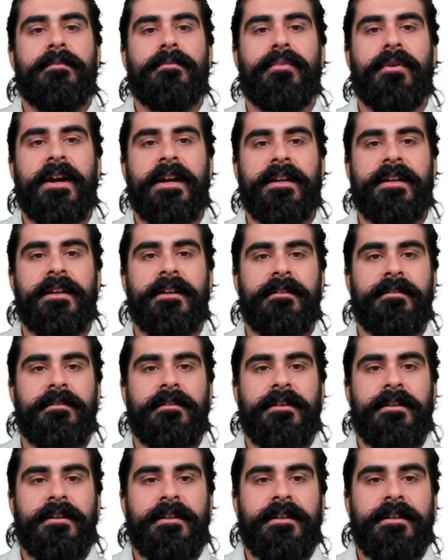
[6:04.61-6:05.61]
bracket
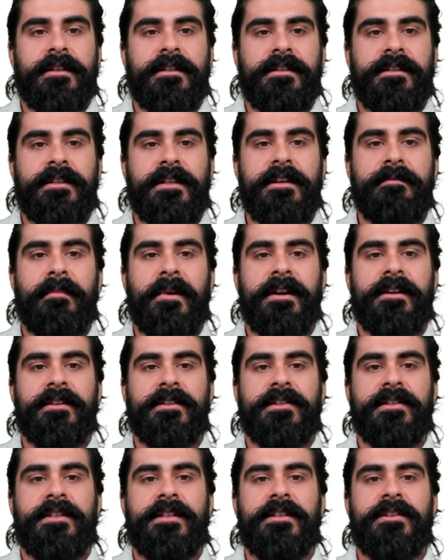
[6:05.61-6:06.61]
t
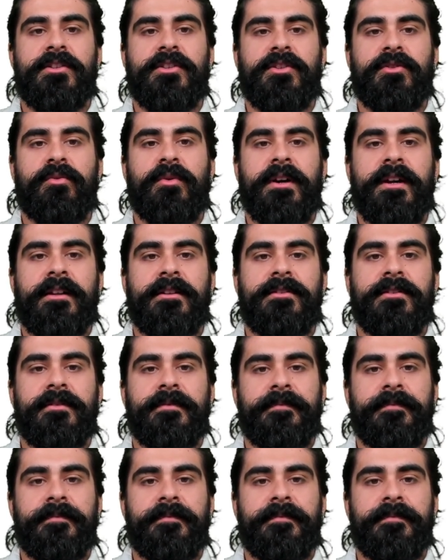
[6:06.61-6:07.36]
minus c squared.